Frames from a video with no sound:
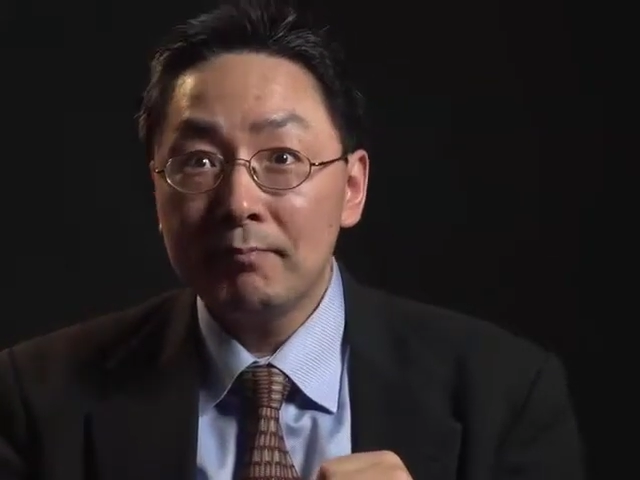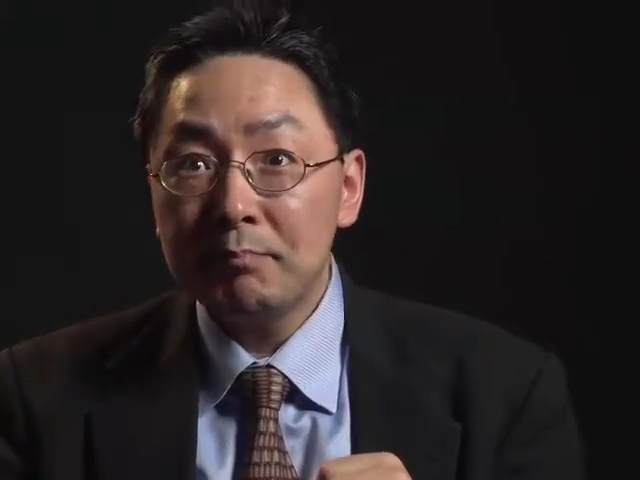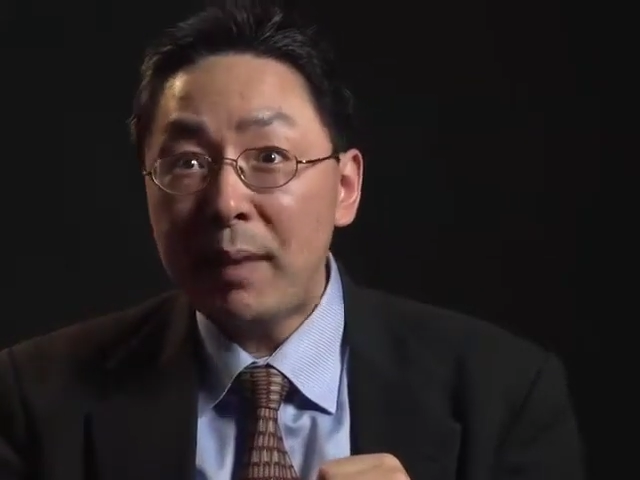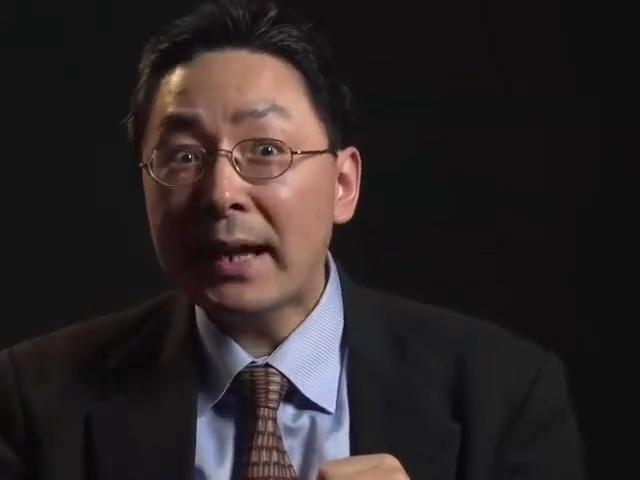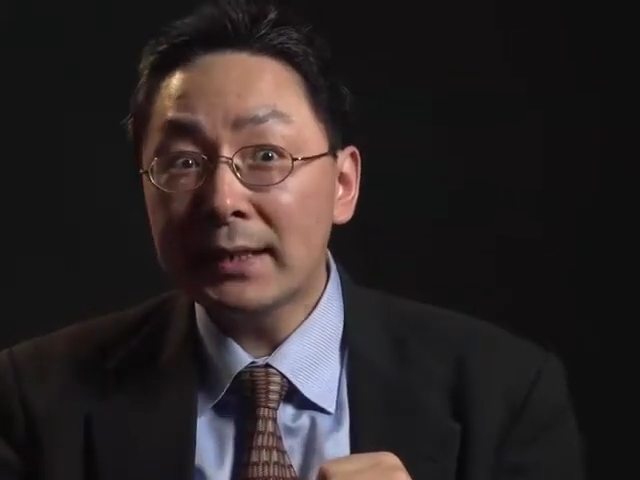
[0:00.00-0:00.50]

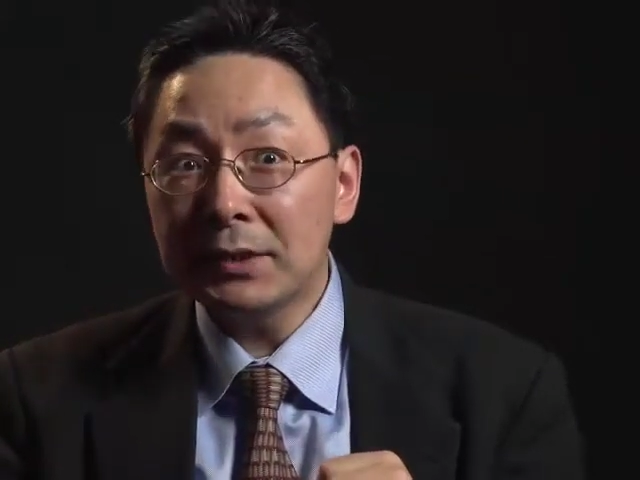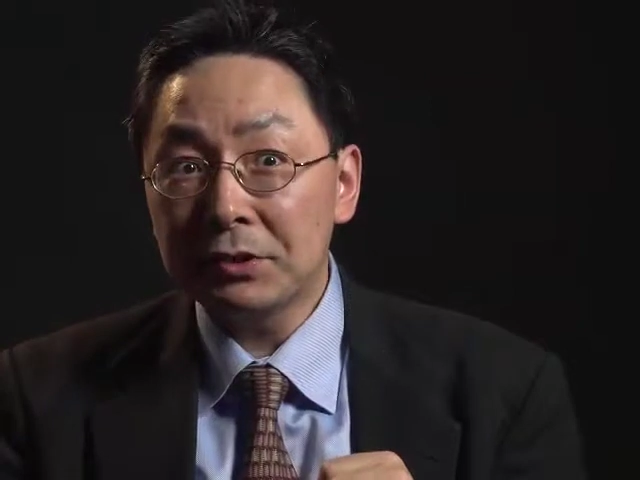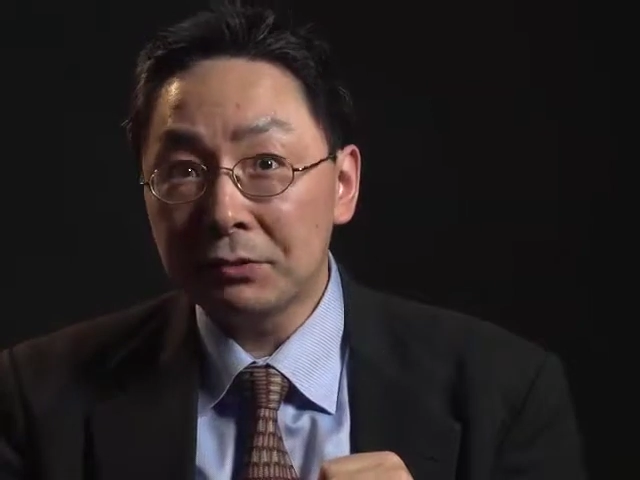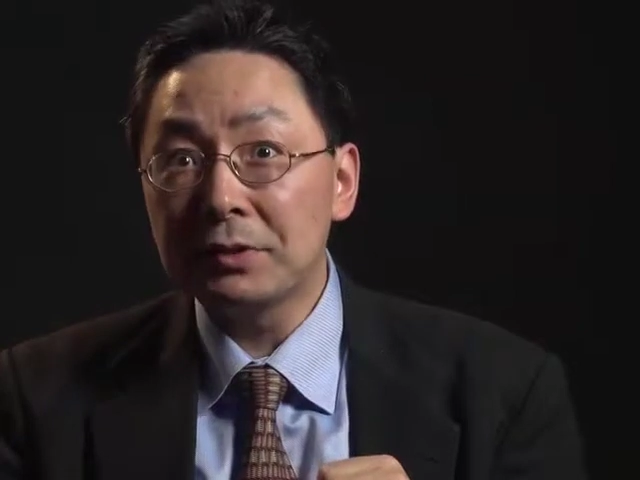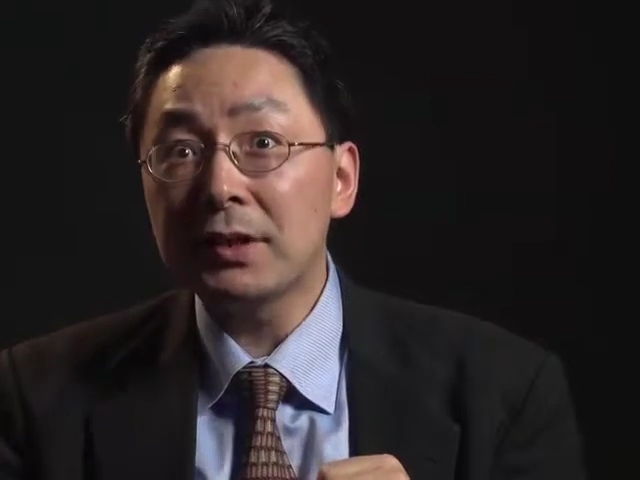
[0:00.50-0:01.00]

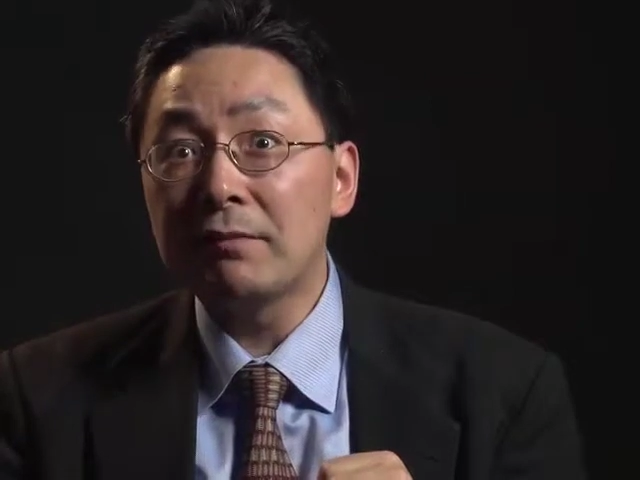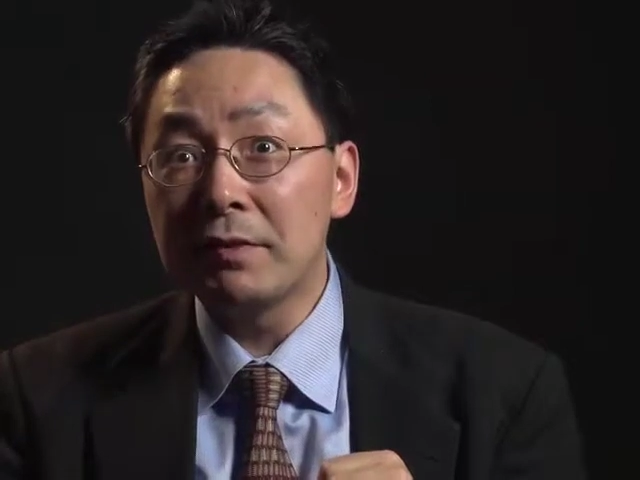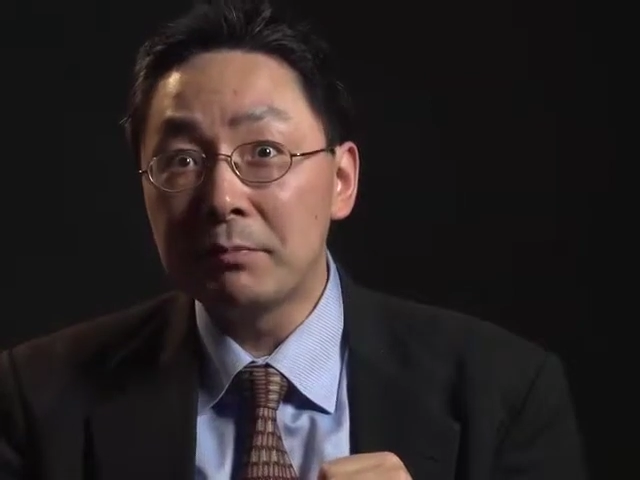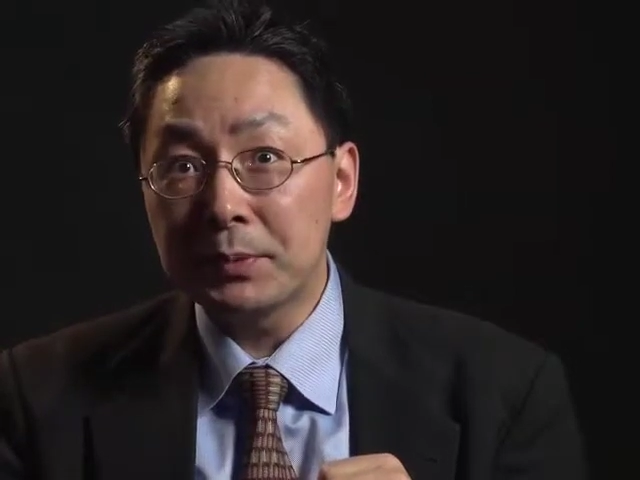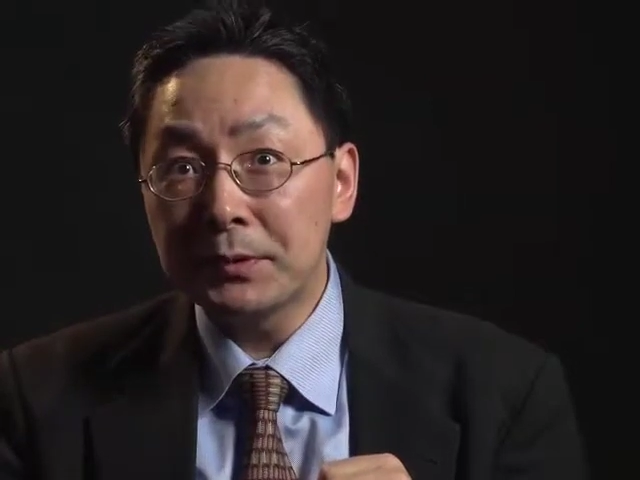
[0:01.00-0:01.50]
magnitude of
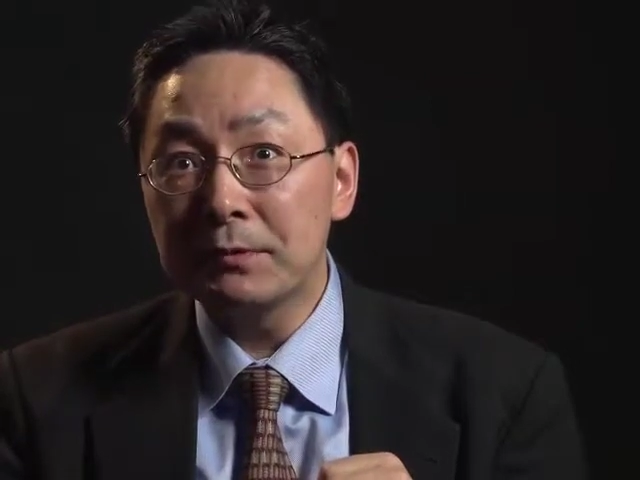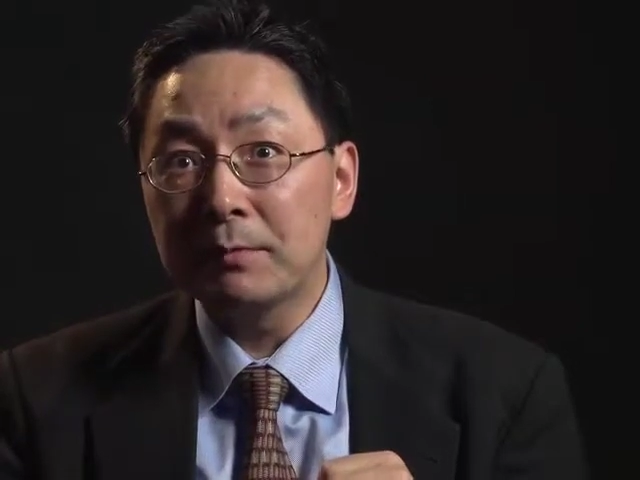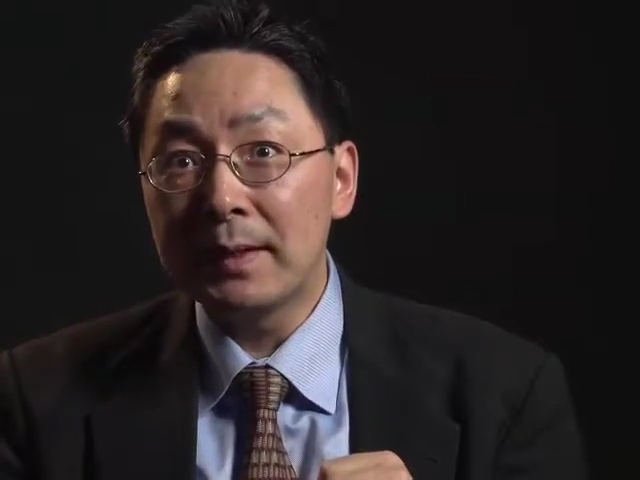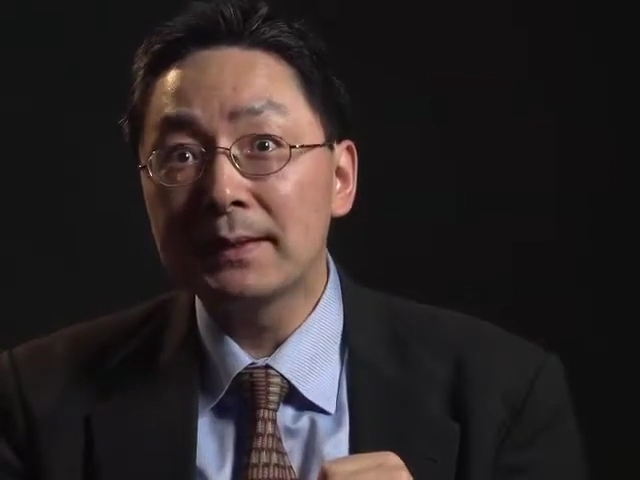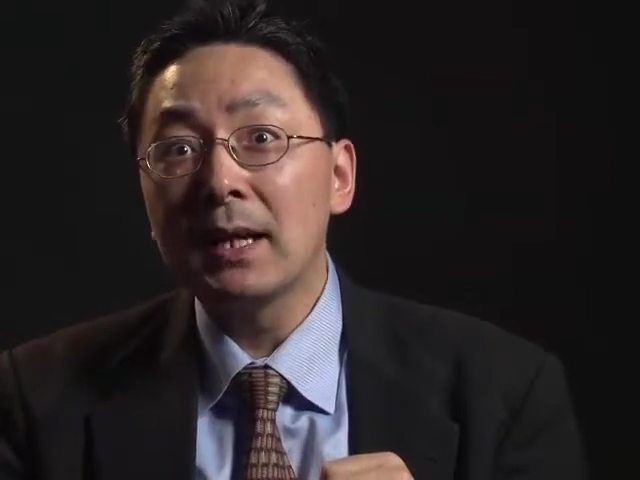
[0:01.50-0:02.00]

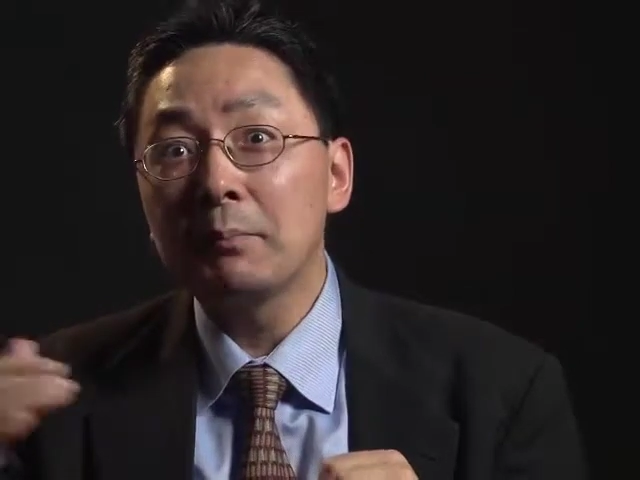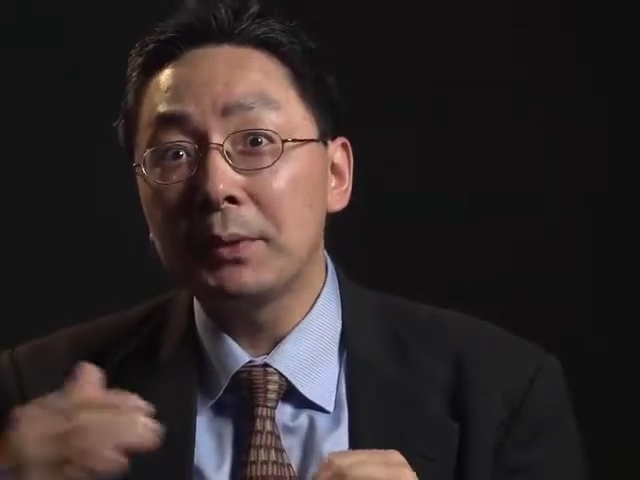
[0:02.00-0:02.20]
improvement